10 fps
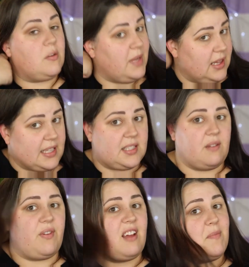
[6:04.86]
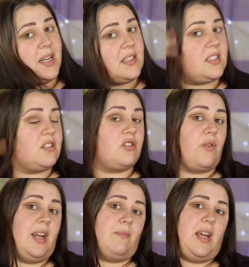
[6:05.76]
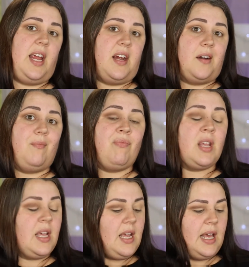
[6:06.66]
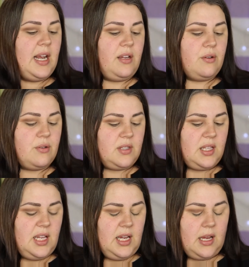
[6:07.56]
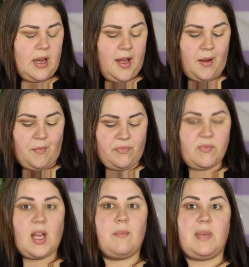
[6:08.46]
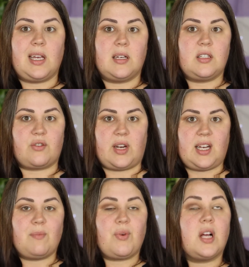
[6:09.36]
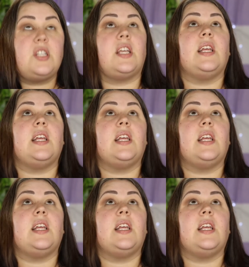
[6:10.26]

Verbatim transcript: took me less than 5 minutes to straighten my hair, and I use the Amika straightening brush.